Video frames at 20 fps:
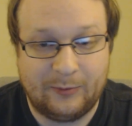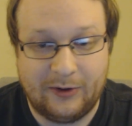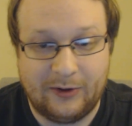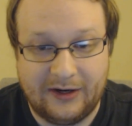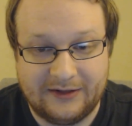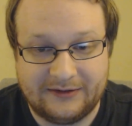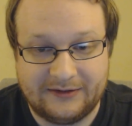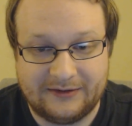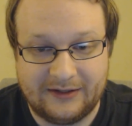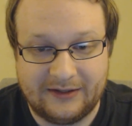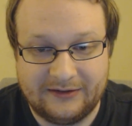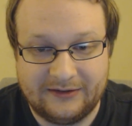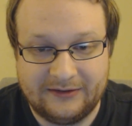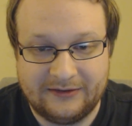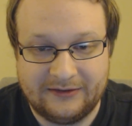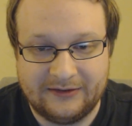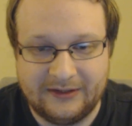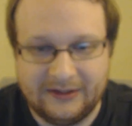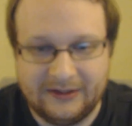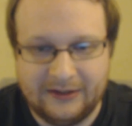
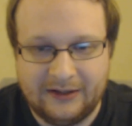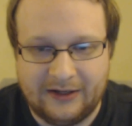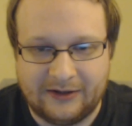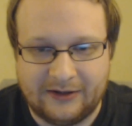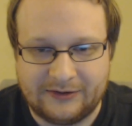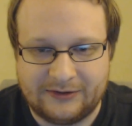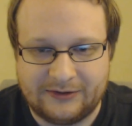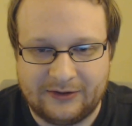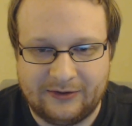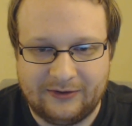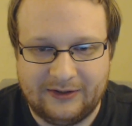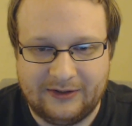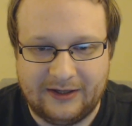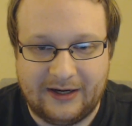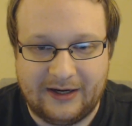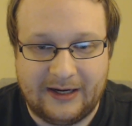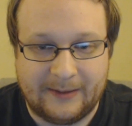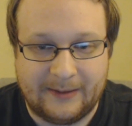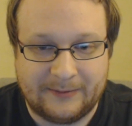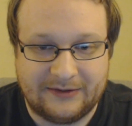process I'll show you
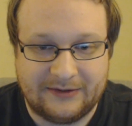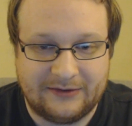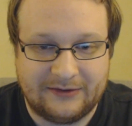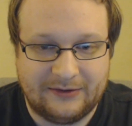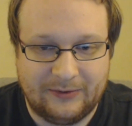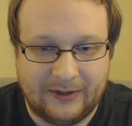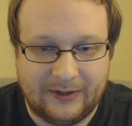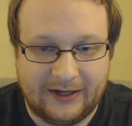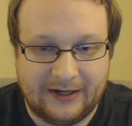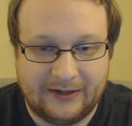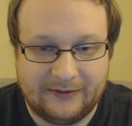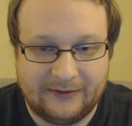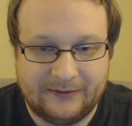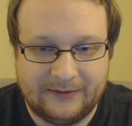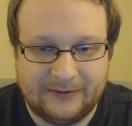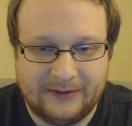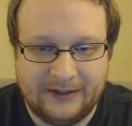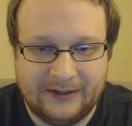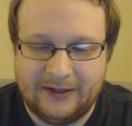the options you have.